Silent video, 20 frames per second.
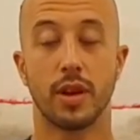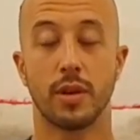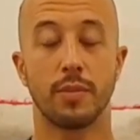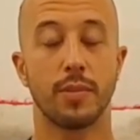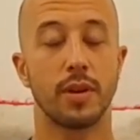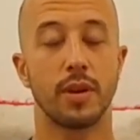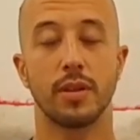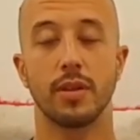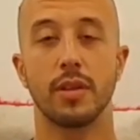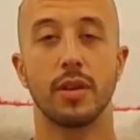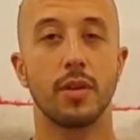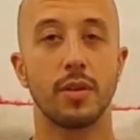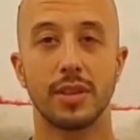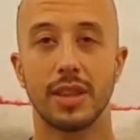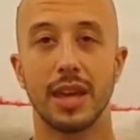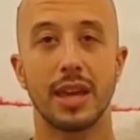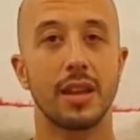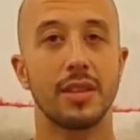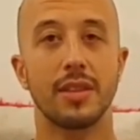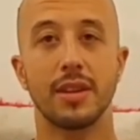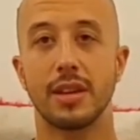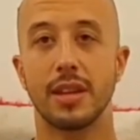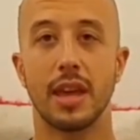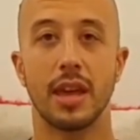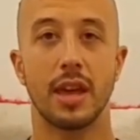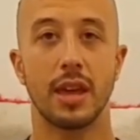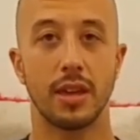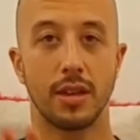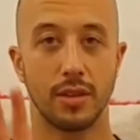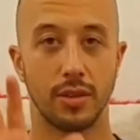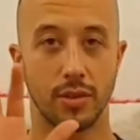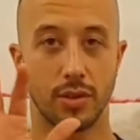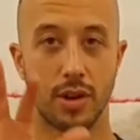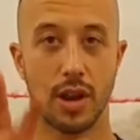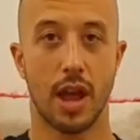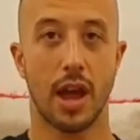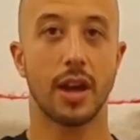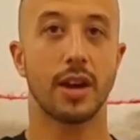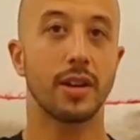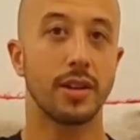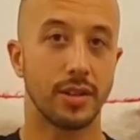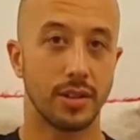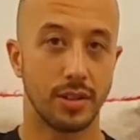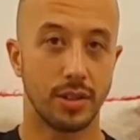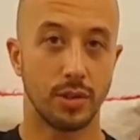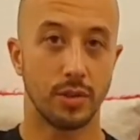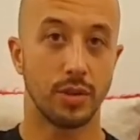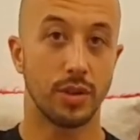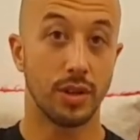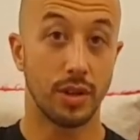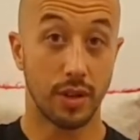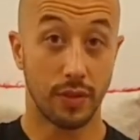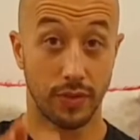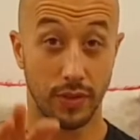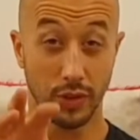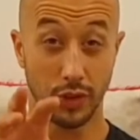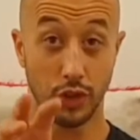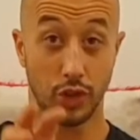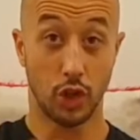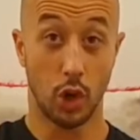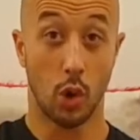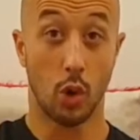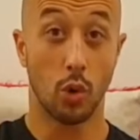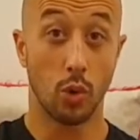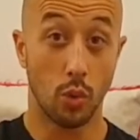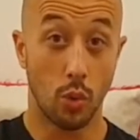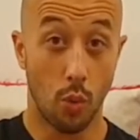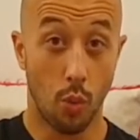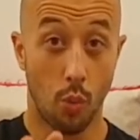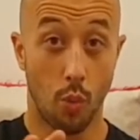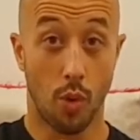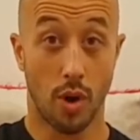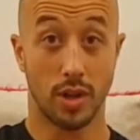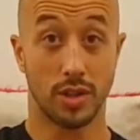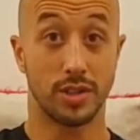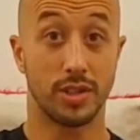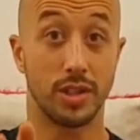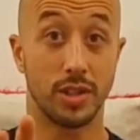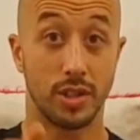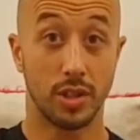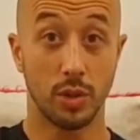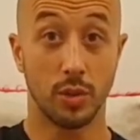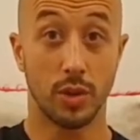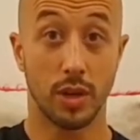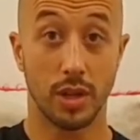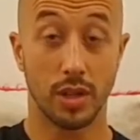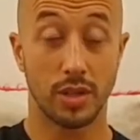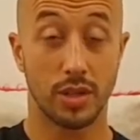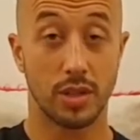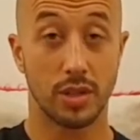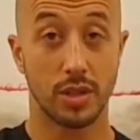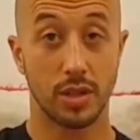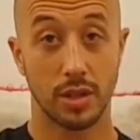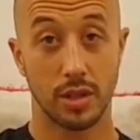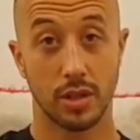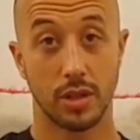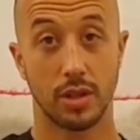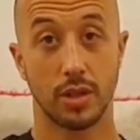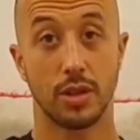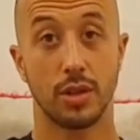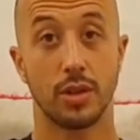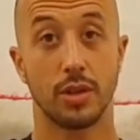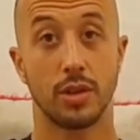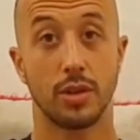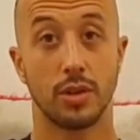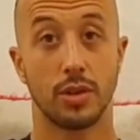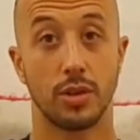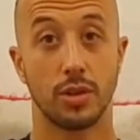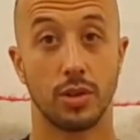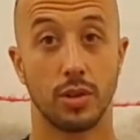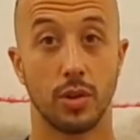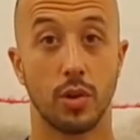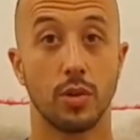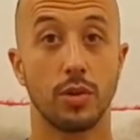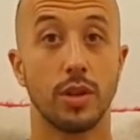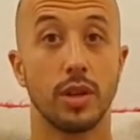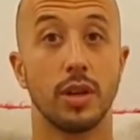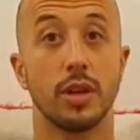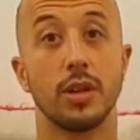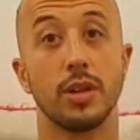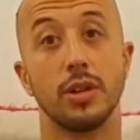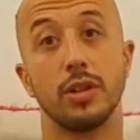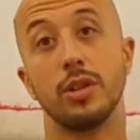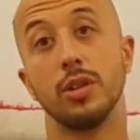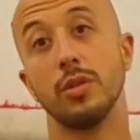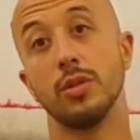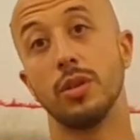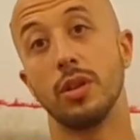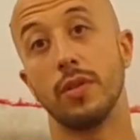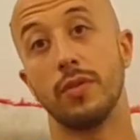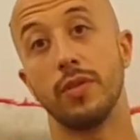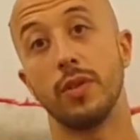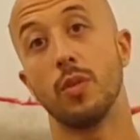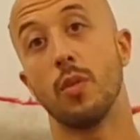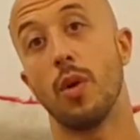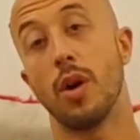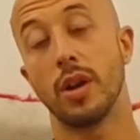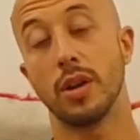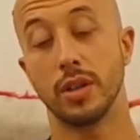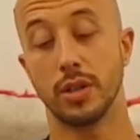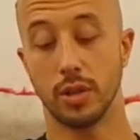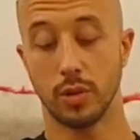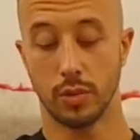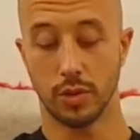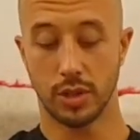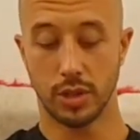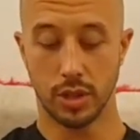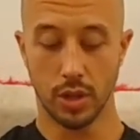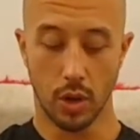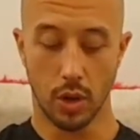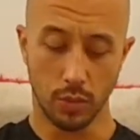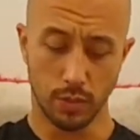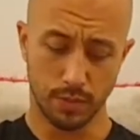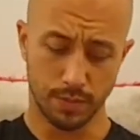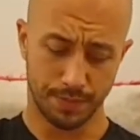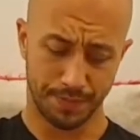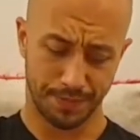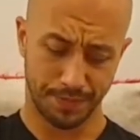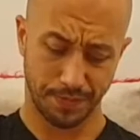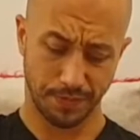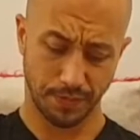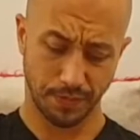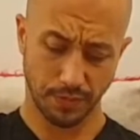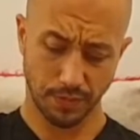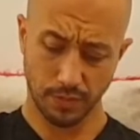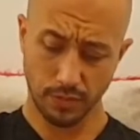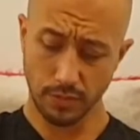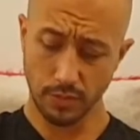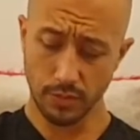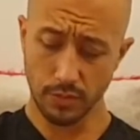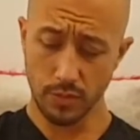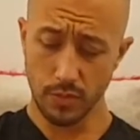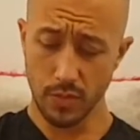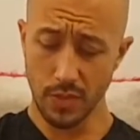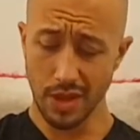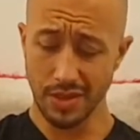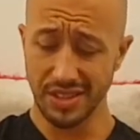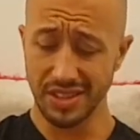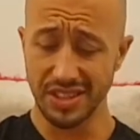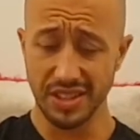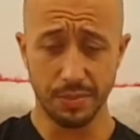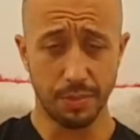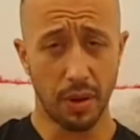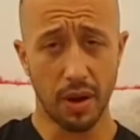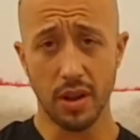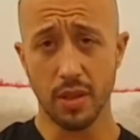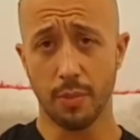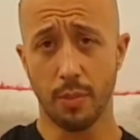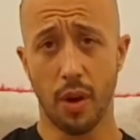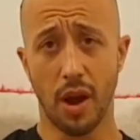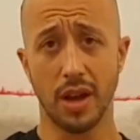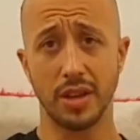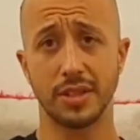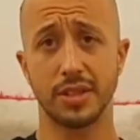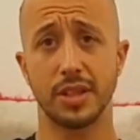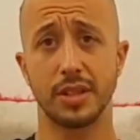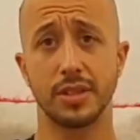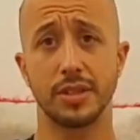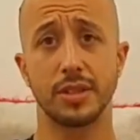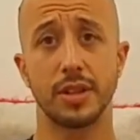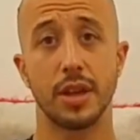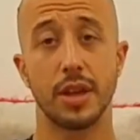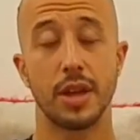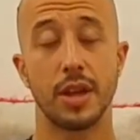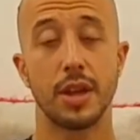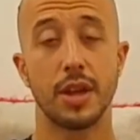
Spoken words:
But at the end of the day, you're not gonna do it if you don't want to do it. You're only gonna do it if you want to do it. So this is part of the process.